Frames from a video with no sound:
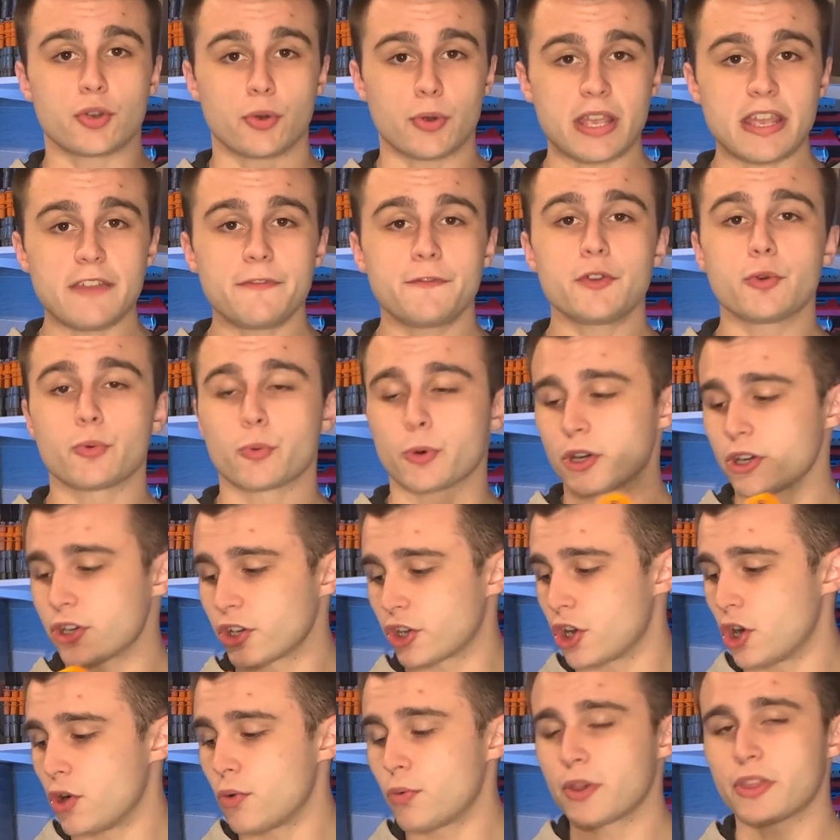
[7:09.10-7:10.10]
if you were to
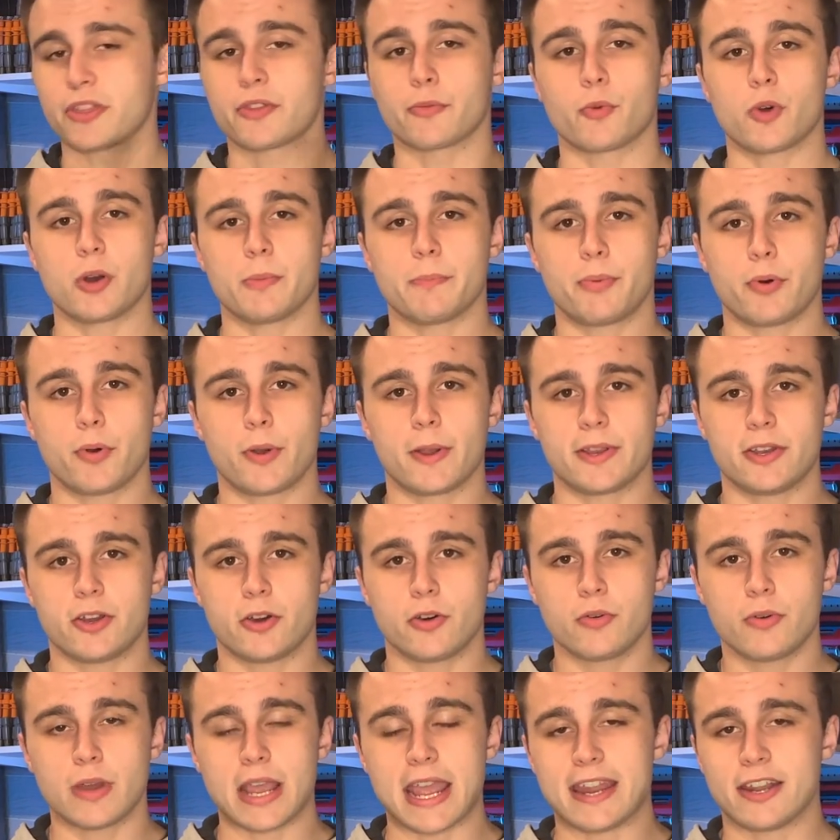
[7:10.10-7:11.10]
go with the
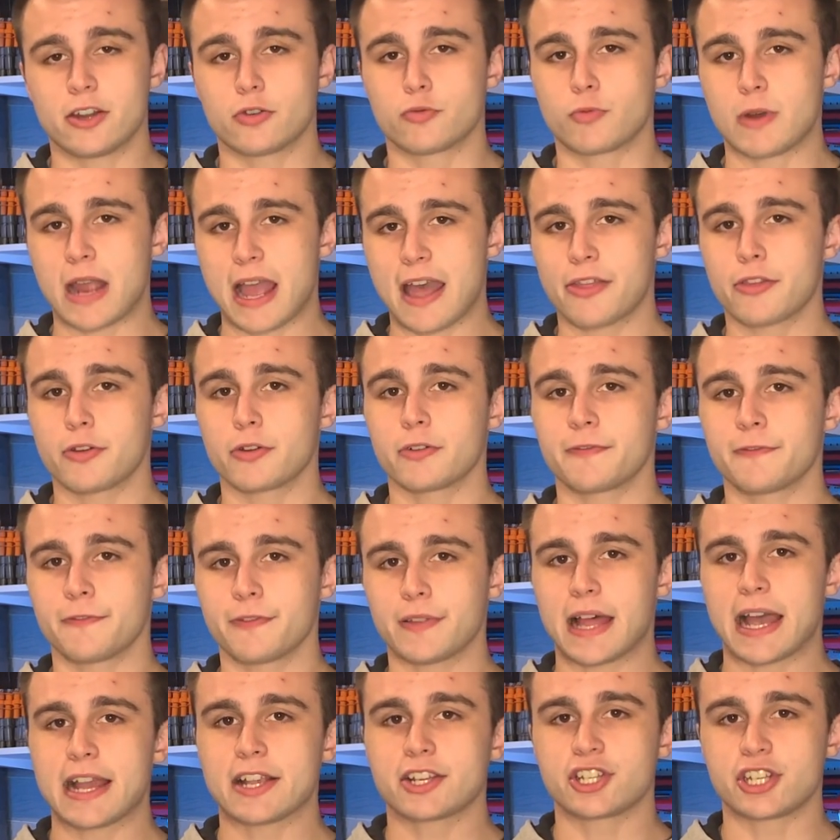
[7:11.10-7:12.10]
1.0 and a rather
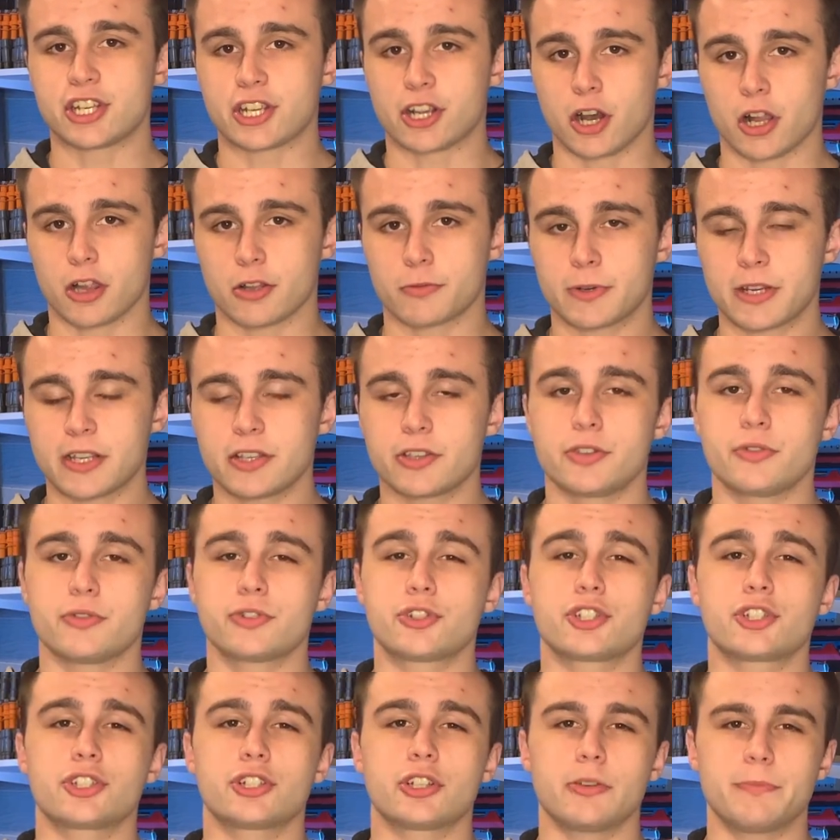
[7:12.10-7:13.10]
flashy coloring, you
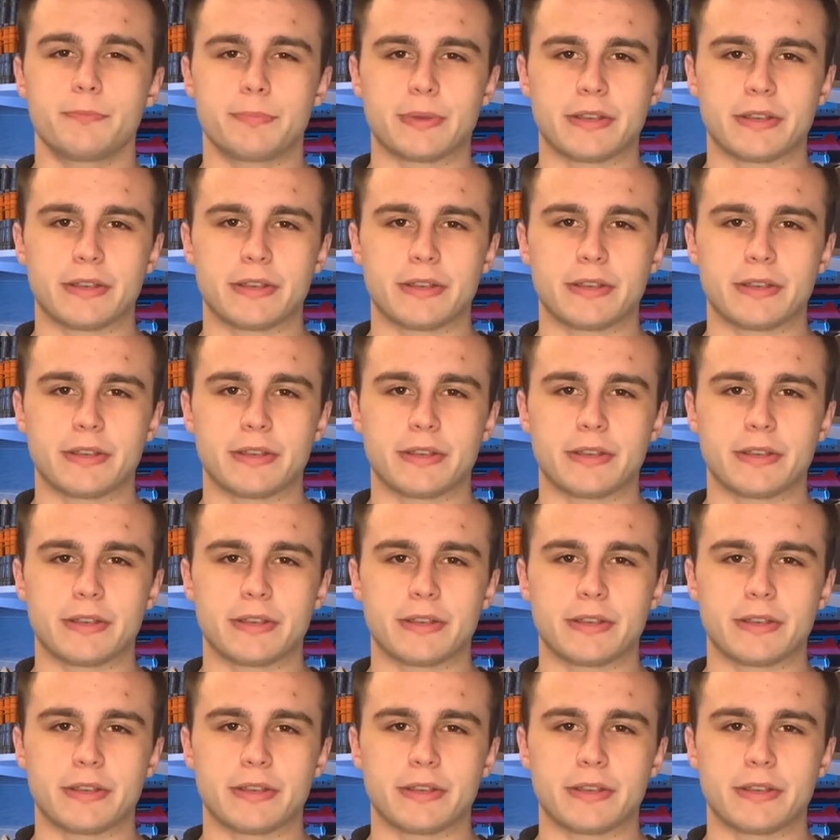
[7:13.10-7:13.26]
should be